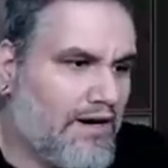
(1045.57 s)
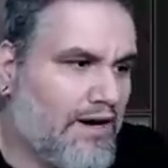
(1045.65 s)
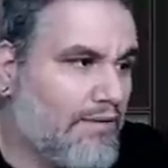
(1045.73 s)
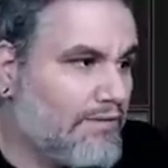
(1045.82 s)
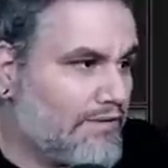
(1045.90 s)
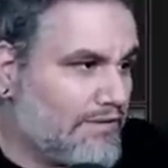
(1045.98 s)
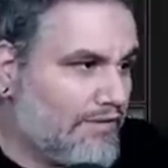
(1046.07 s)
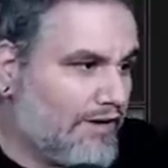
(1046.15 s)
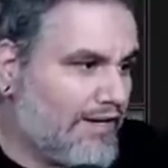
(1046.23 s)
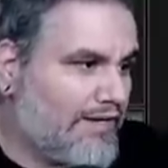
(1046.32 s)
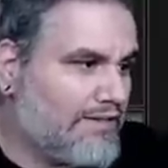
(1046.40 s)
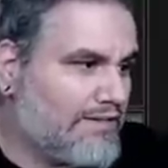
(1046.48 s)
All right, you
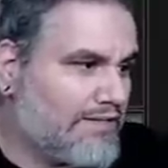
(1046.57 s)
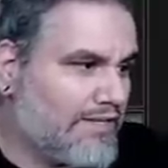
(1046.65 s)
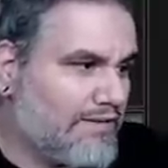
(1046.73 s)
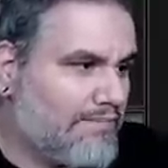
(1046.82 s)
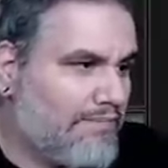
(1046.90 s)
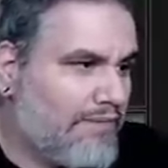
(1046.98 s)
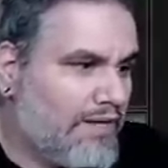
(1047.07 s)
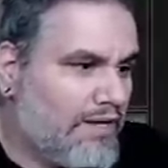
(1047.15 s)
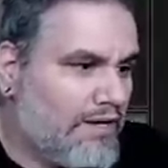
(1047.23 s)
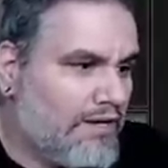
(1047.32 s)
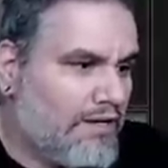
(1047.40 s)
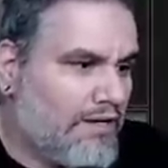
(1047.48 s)
ready? This is it.
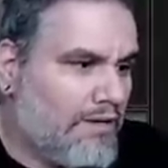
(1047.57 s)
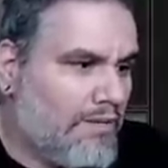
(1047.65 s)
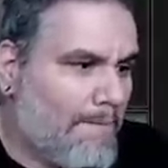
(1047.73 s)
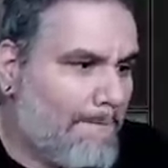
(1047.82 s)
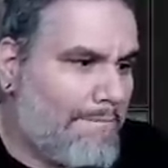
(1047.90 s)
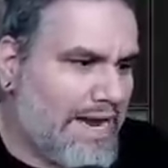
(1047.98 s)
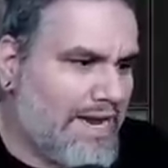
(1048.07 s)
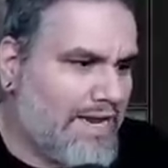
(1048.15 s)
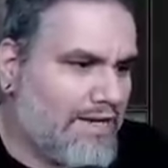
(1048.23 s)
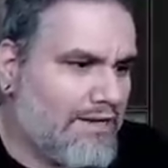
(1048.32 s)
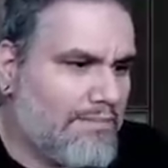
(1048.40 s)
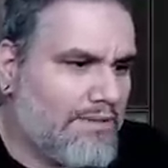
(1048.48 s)

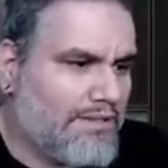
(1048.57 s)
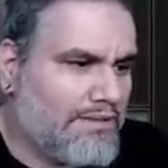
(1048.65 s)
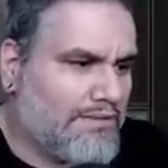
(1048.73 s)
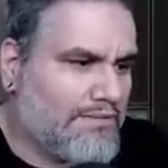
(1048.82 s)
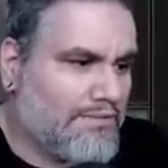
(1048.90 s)
Bam! Oh,